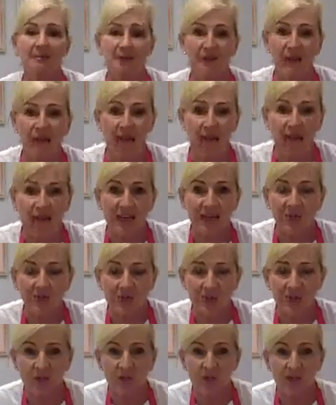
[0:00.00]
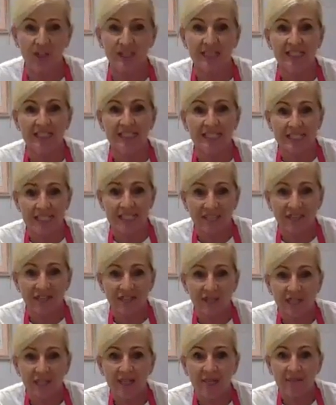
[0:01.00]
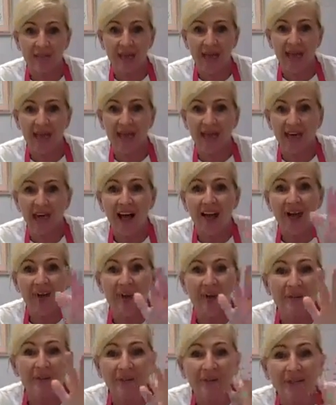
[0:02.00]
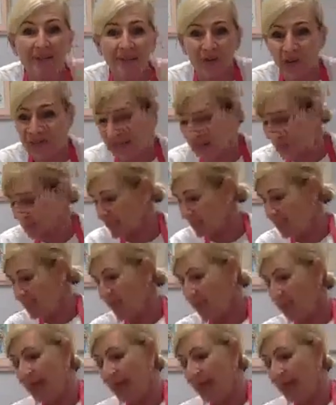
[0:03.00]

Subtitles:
flan for you that is essentially made. Hello everyone joining us.